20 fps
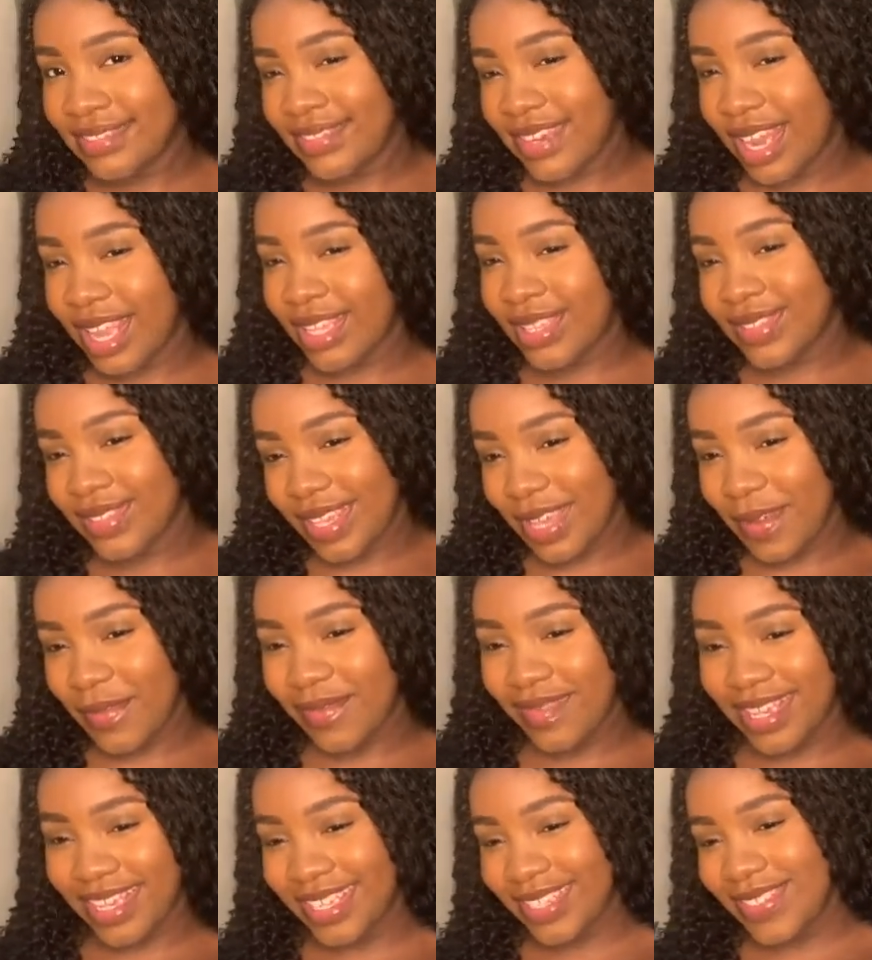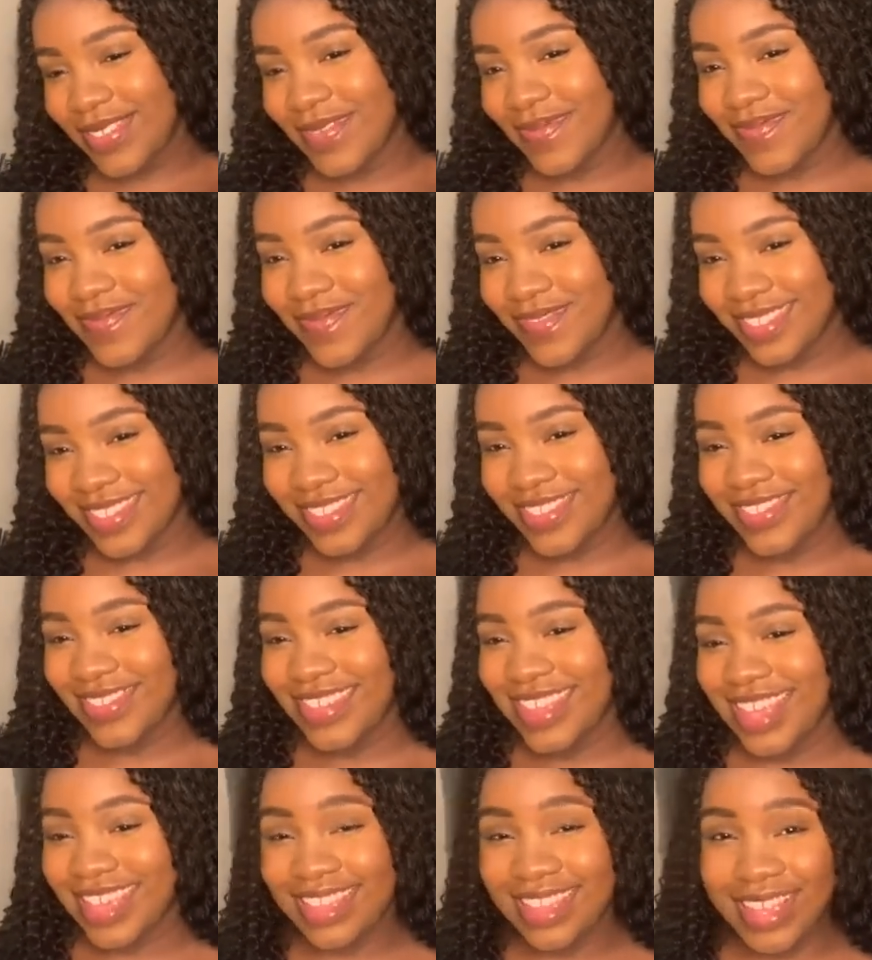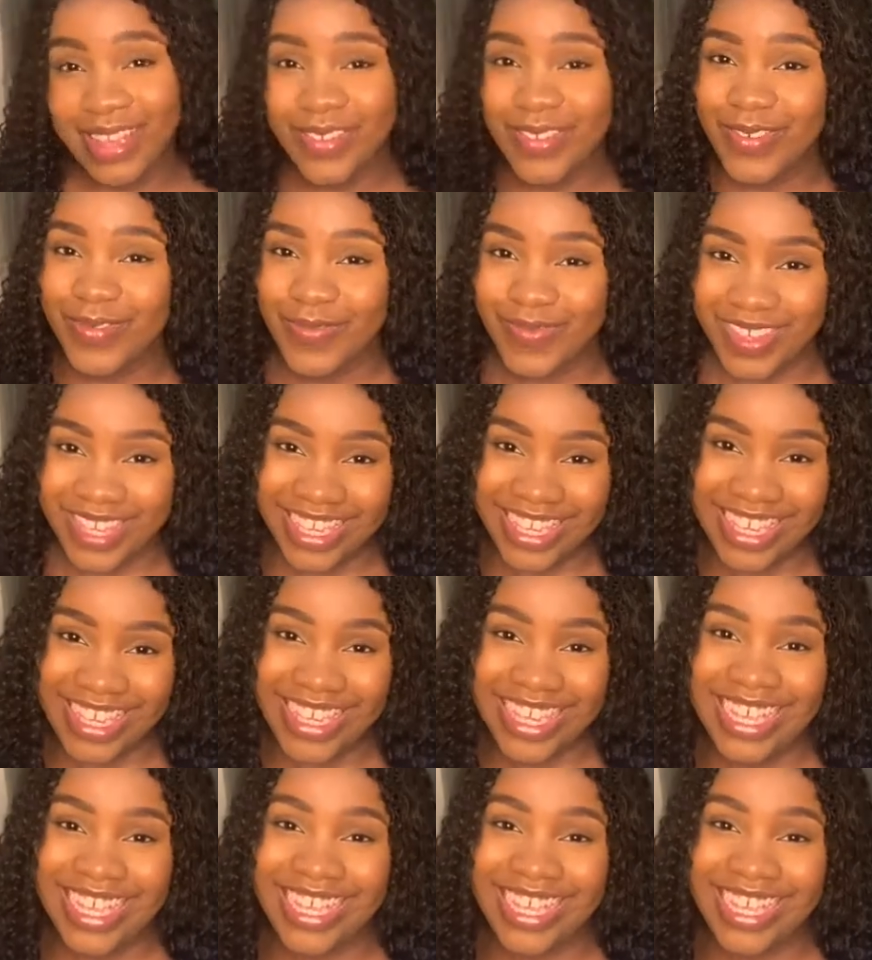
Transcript: trying to get back together with me.